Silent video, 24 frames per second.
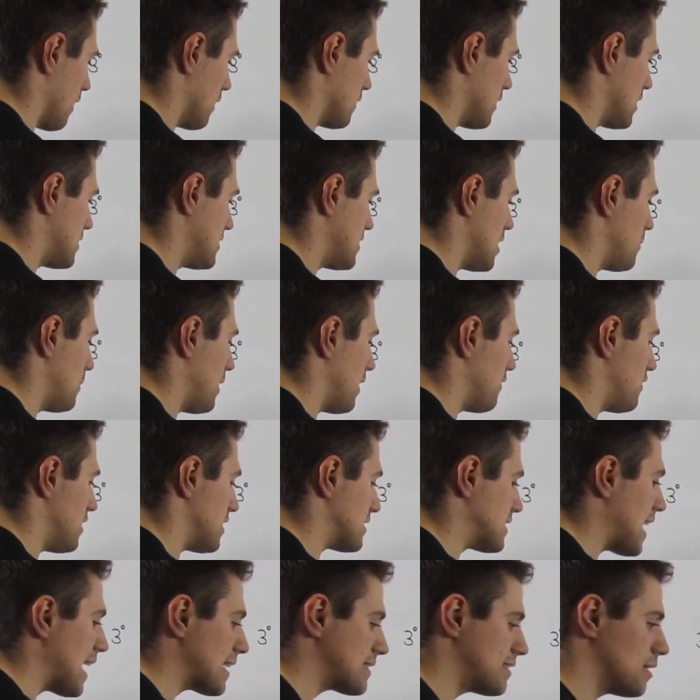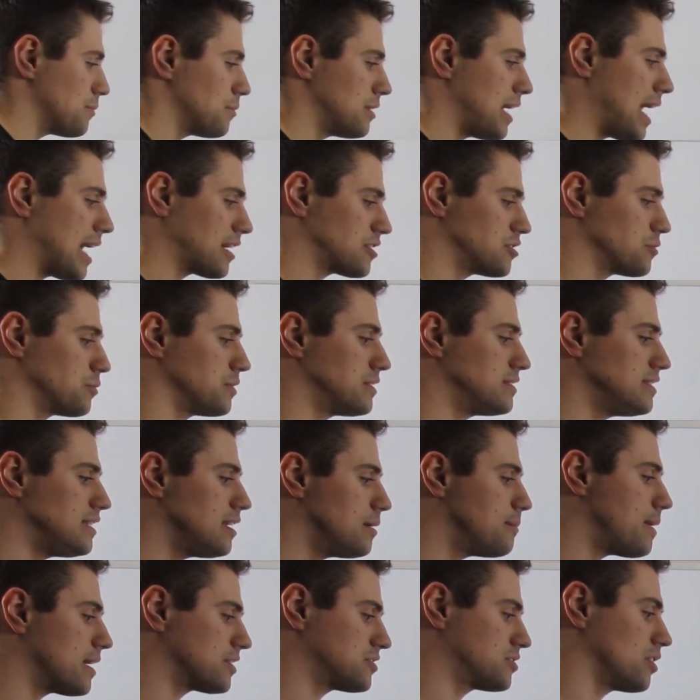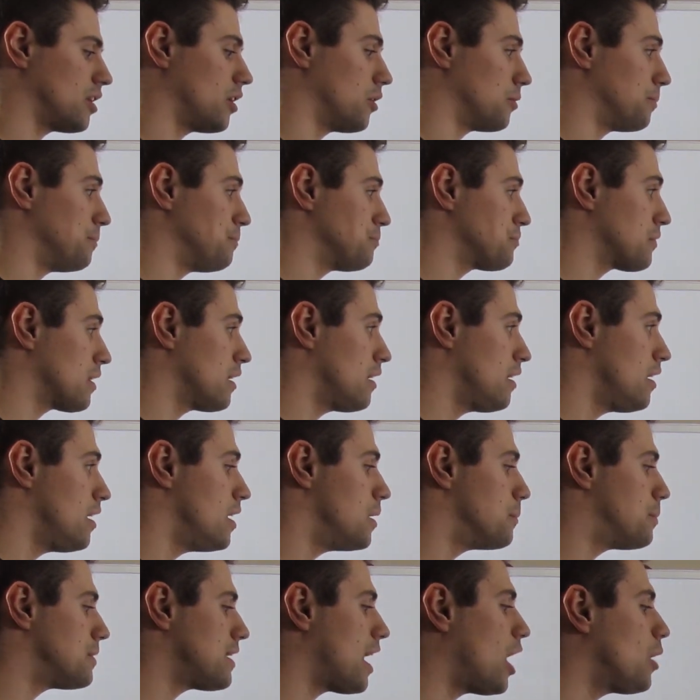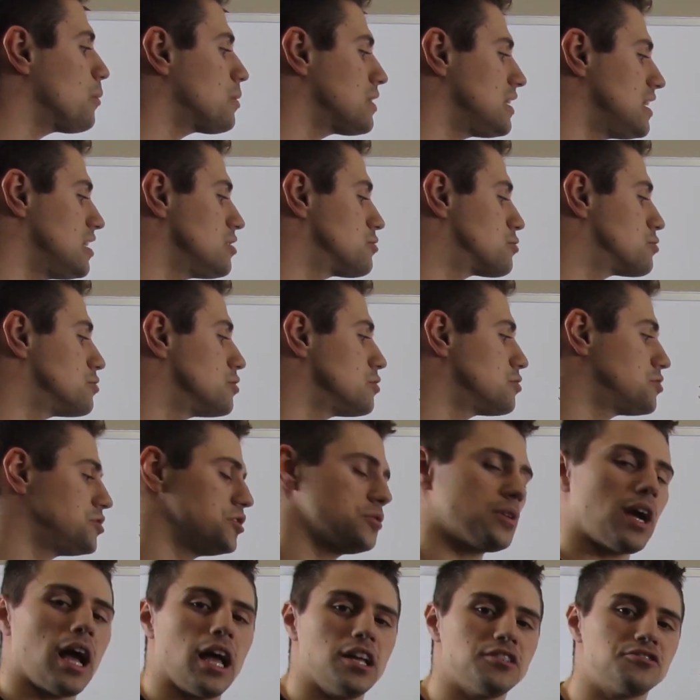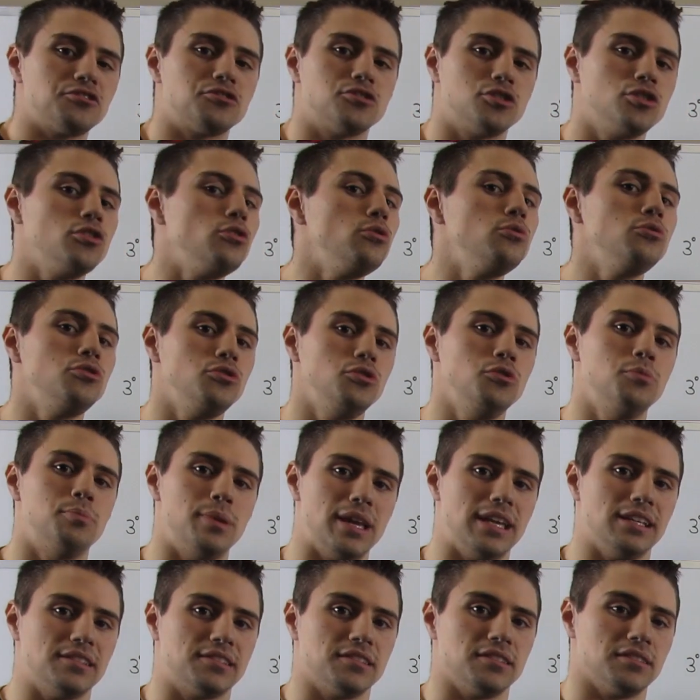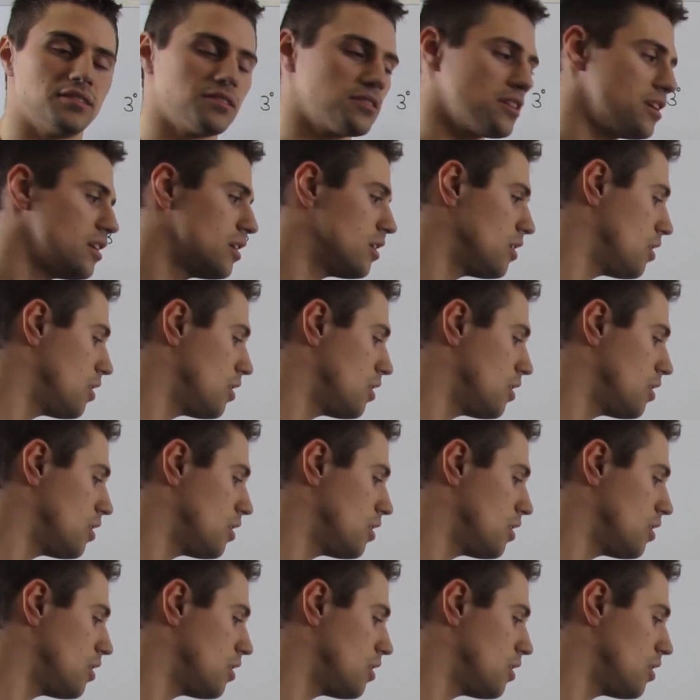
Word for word: Let's say we have the exact same reaction with DMSO, but now I'm going to introduce to you guys two new bases.